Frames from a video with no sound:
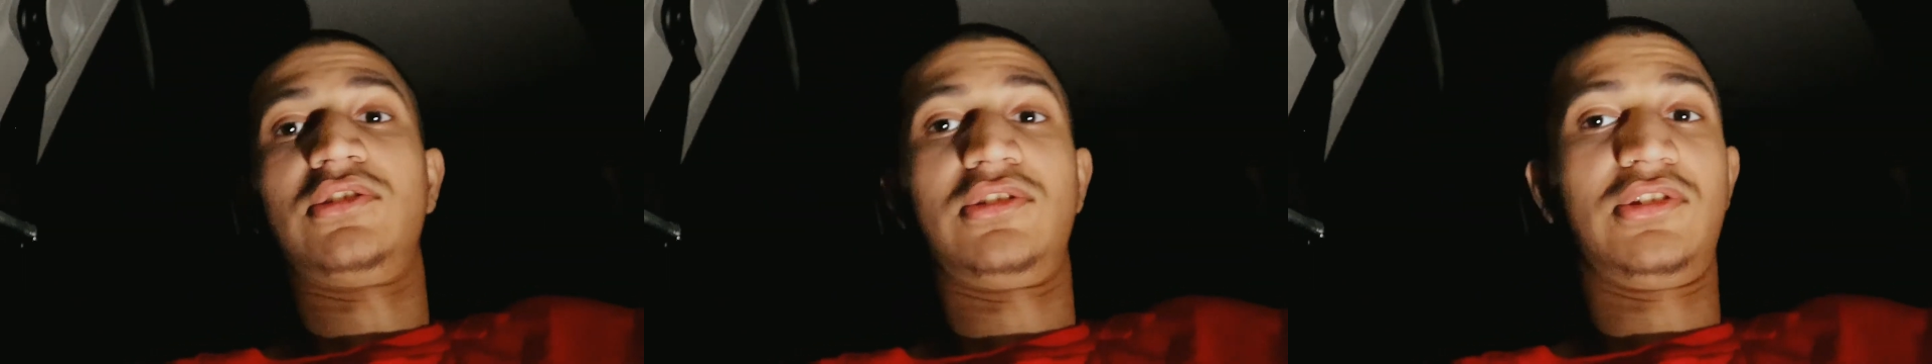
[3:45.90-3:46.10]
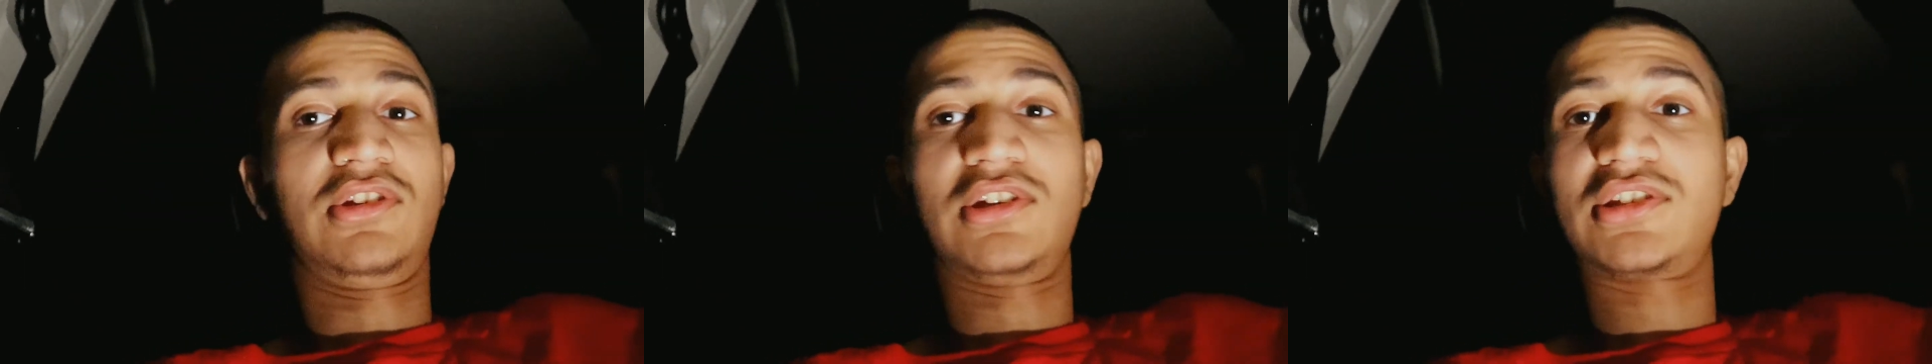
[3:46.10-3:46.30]

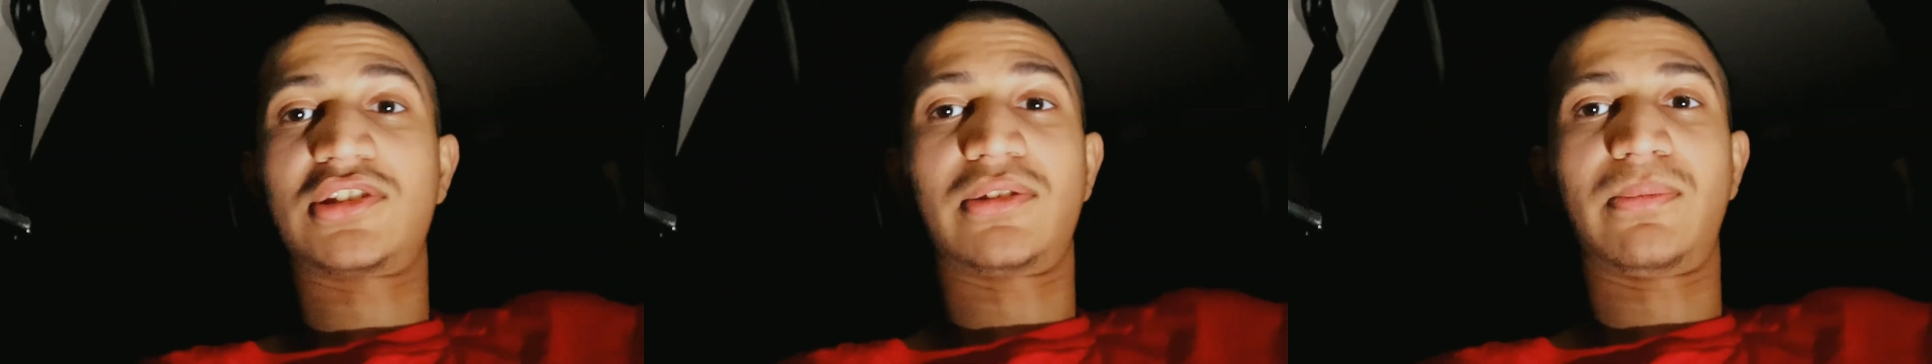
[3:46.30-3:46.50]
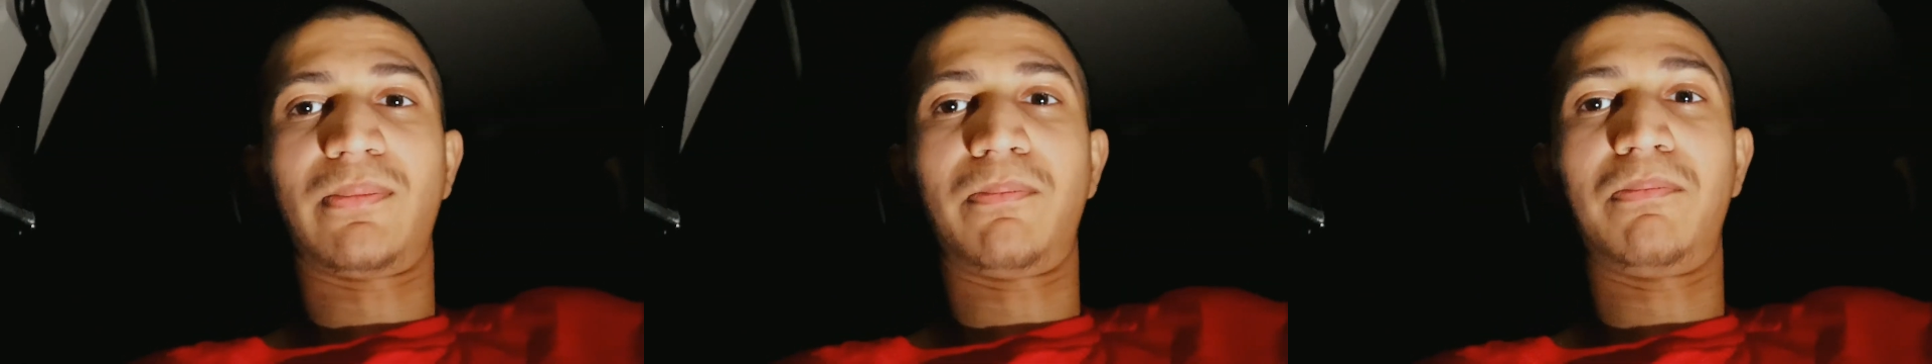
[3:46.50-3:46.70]

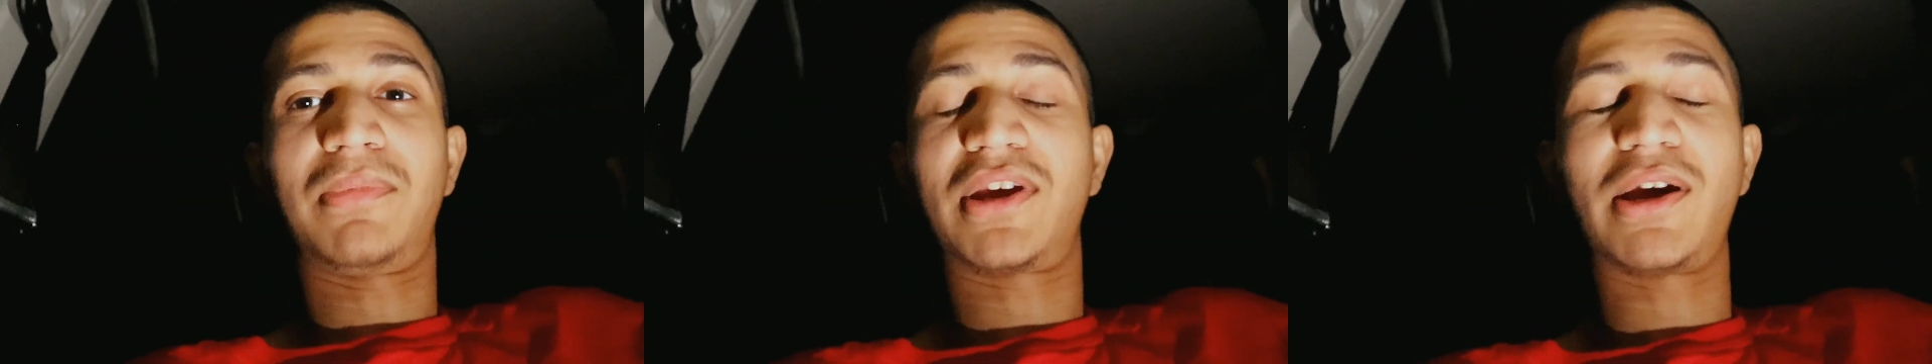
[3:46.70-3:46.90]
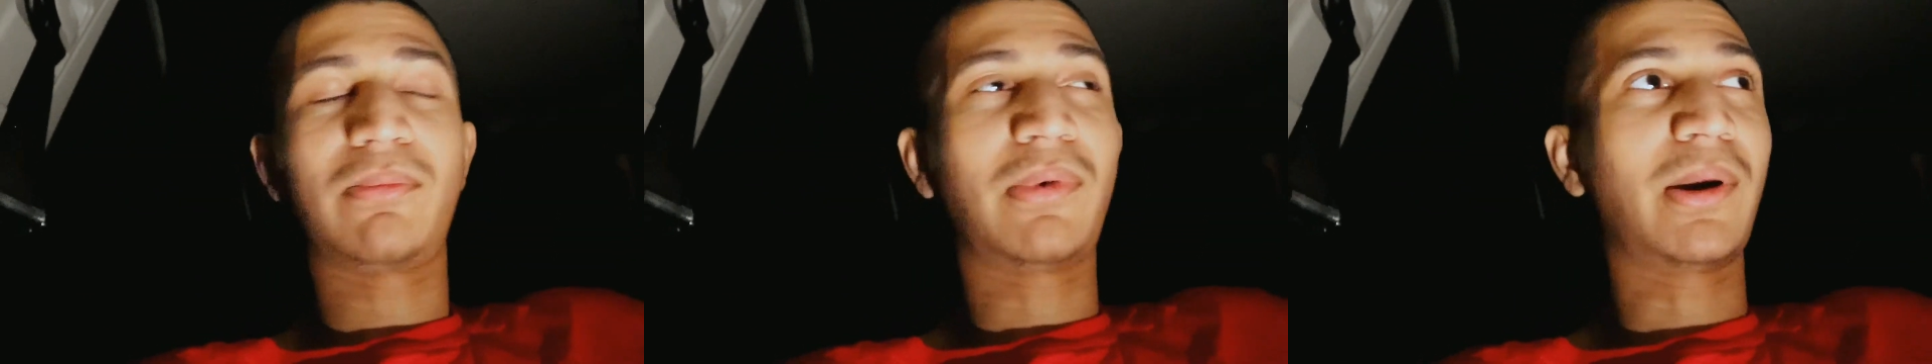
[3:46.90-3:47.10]
just
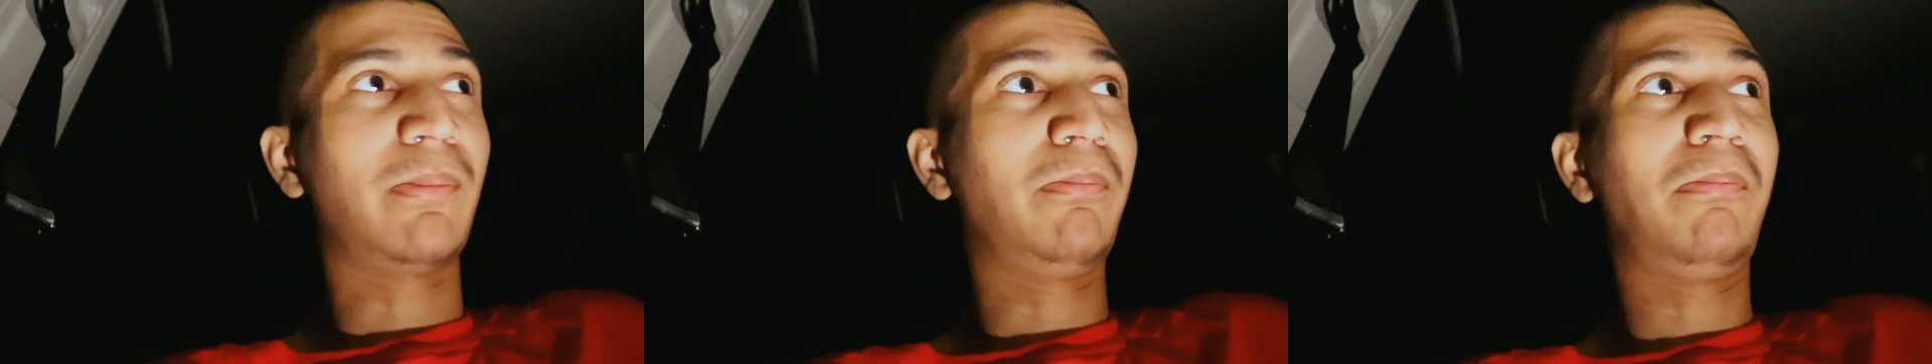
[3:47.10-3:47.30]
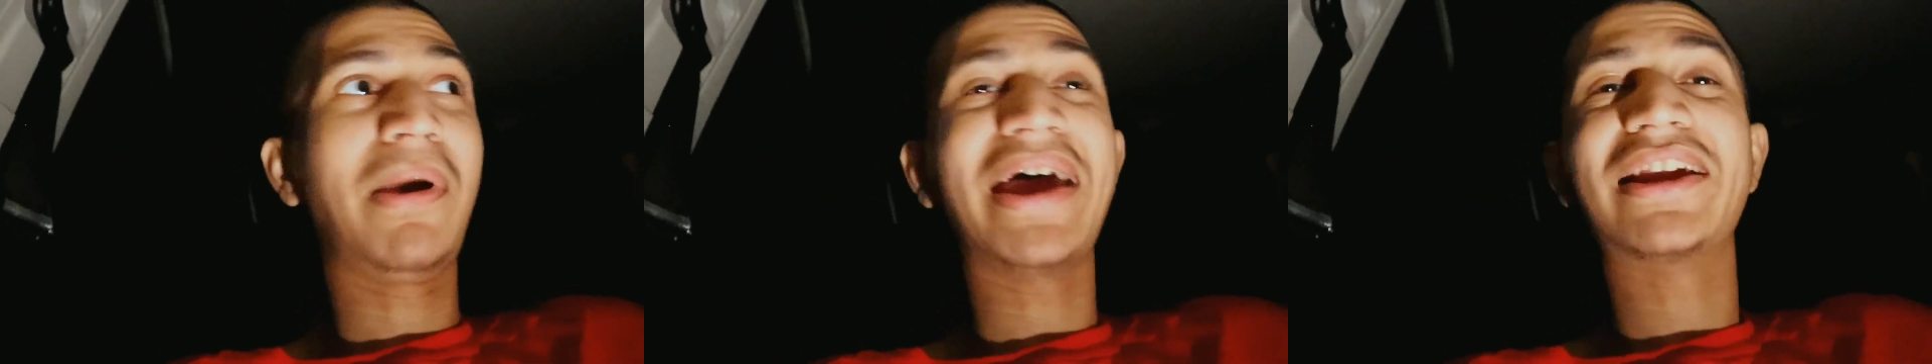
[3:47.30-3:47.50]
become a
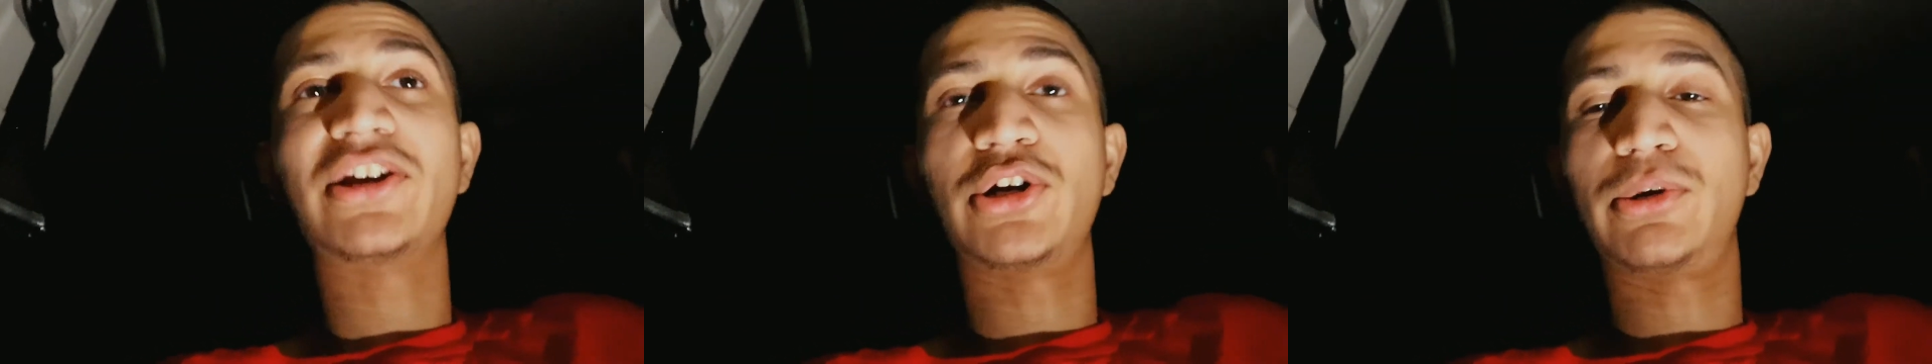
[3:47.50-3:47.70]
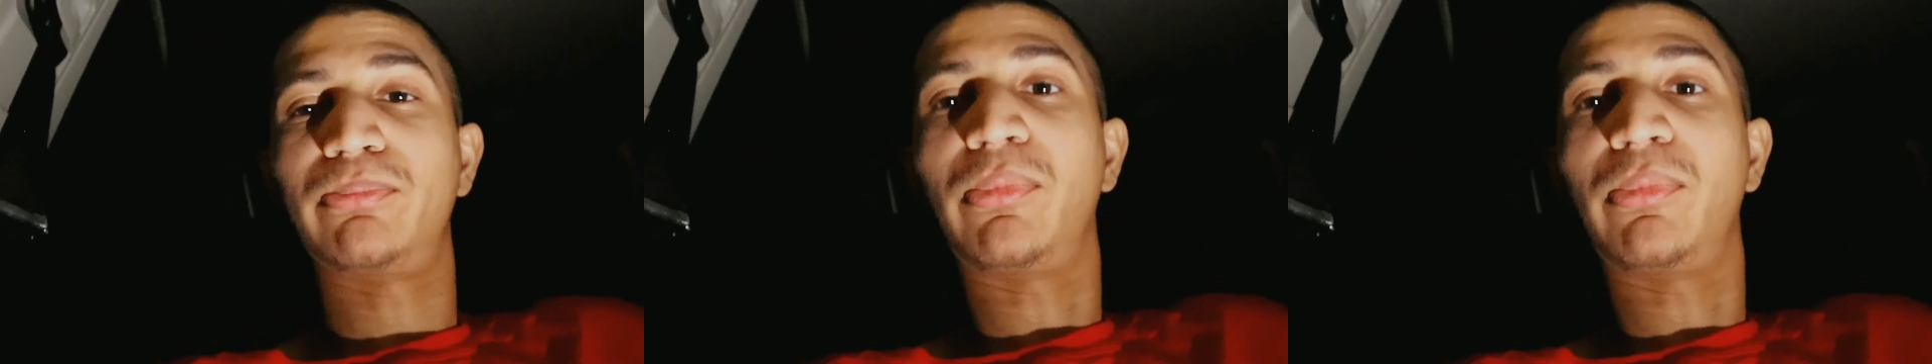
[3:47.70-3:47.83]
better